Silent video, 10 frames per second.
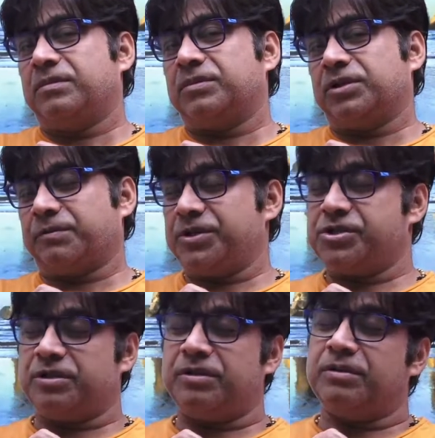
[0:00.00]
The
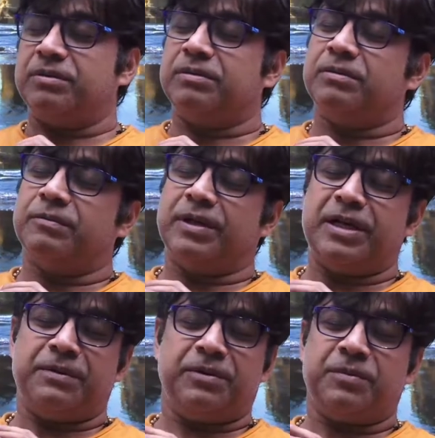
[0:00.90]
question will
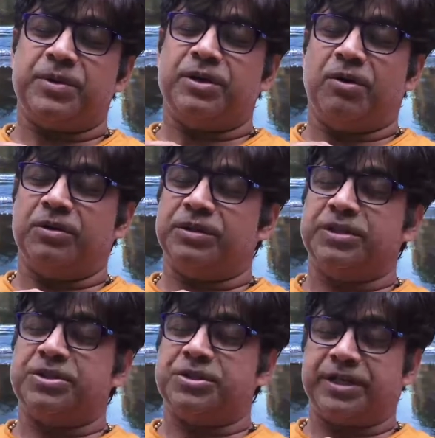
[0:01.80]
never be on the
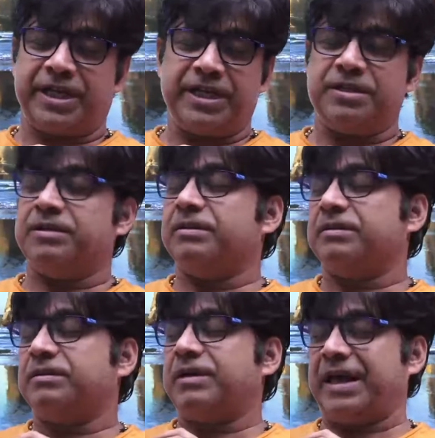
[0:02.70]
trade
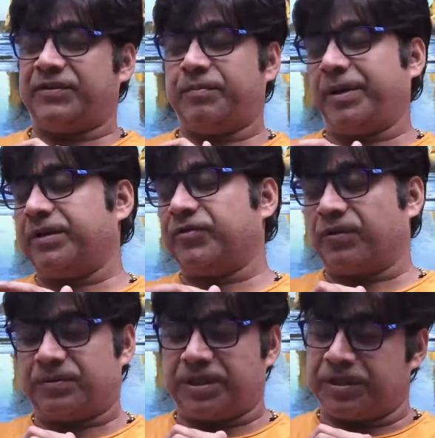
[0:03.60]
aspects
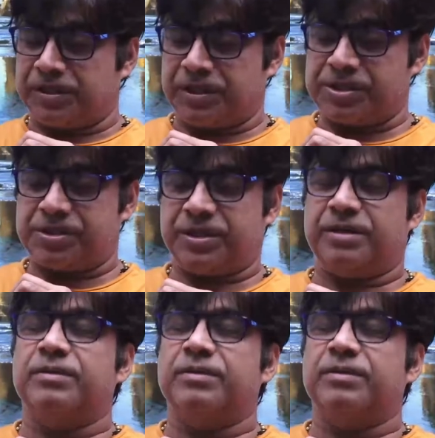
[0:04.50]
of that industry.